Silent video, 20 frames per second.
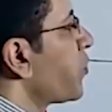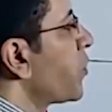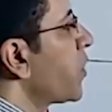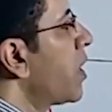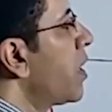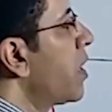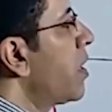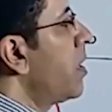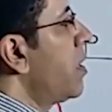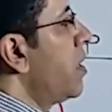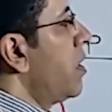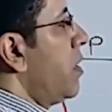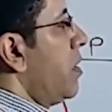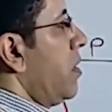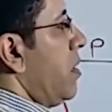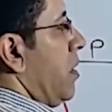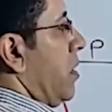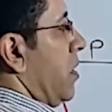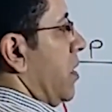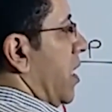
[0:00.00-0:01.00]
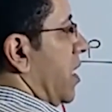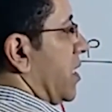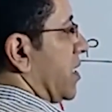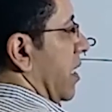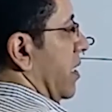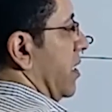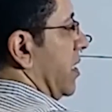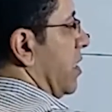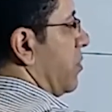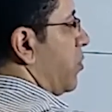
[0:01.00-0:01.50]
cholinergic
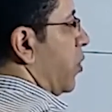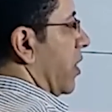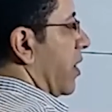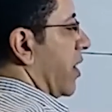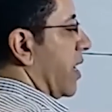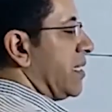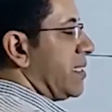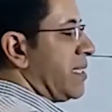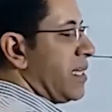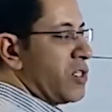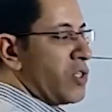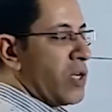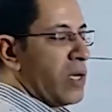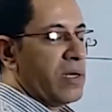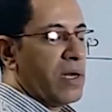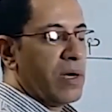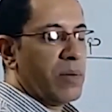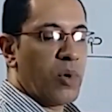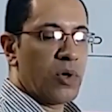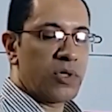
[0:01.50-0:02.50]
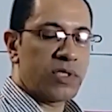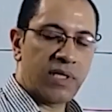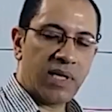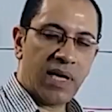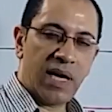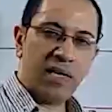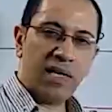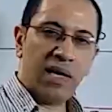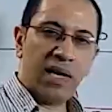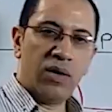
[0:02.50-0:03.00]
receptors.
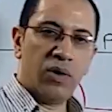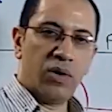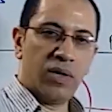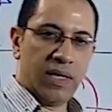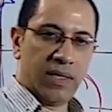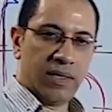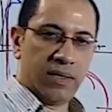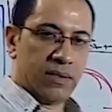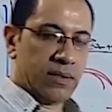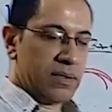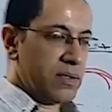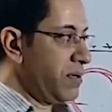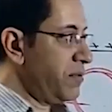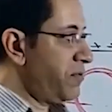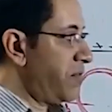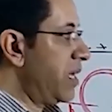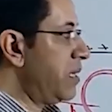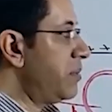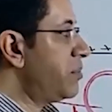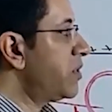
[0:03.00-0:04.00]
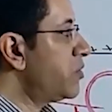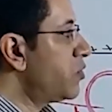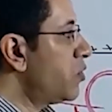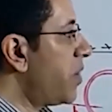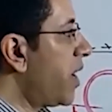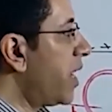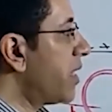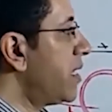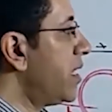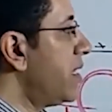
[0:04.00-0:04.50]
And what are these cholinergic
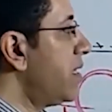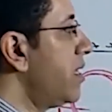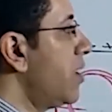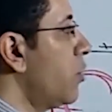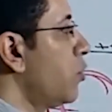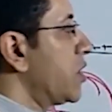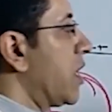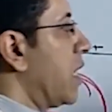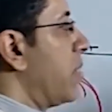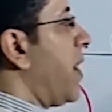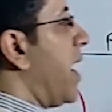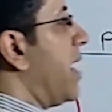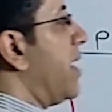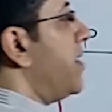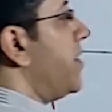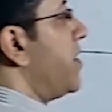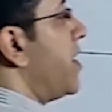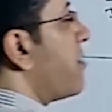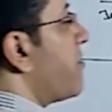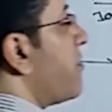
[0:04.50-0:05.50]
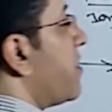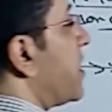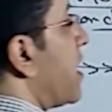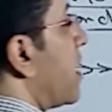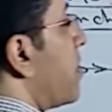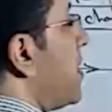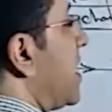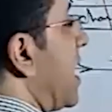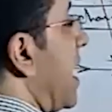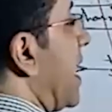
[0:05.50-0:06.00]
receptors that are
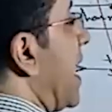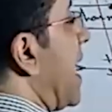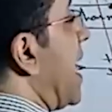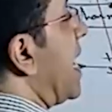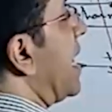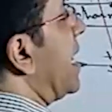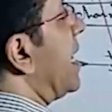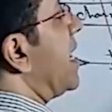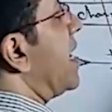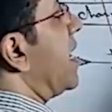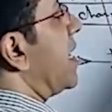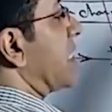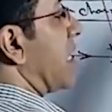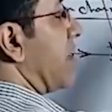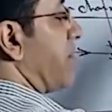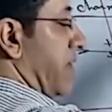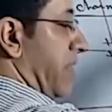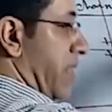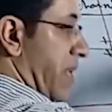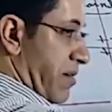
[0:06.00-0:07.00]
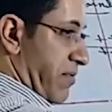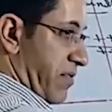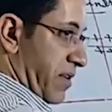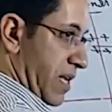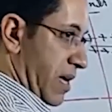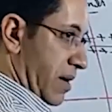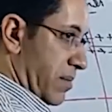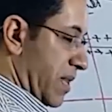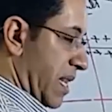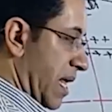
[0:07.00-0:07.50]
found in many
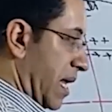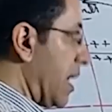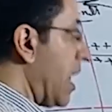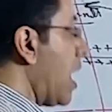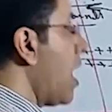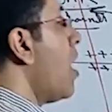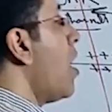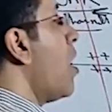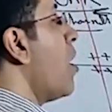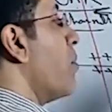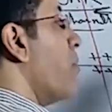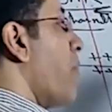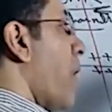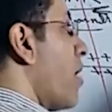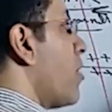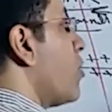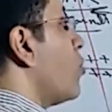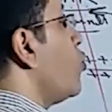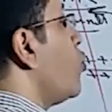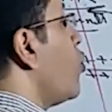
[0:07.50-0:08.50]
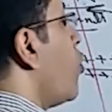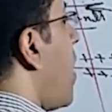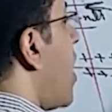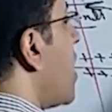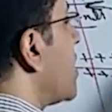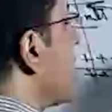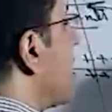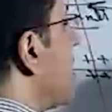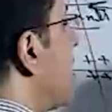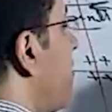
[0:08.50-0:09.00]
organs called? It's
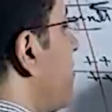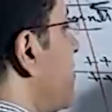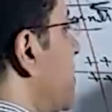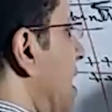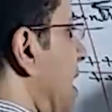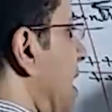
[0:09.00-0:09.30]
called